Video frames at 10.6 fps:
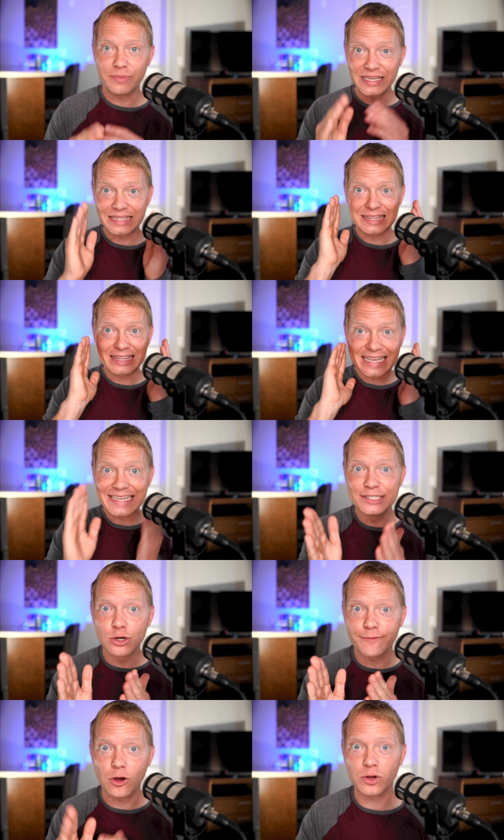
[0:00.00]
be
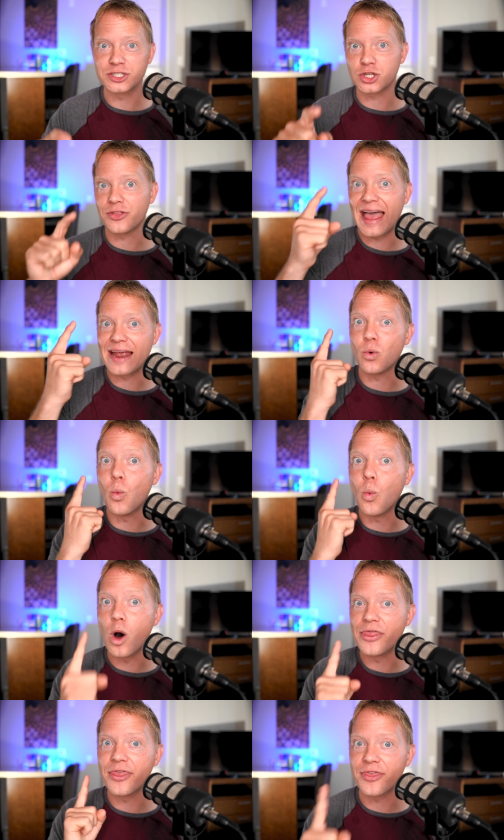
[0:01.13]
laser focused on that one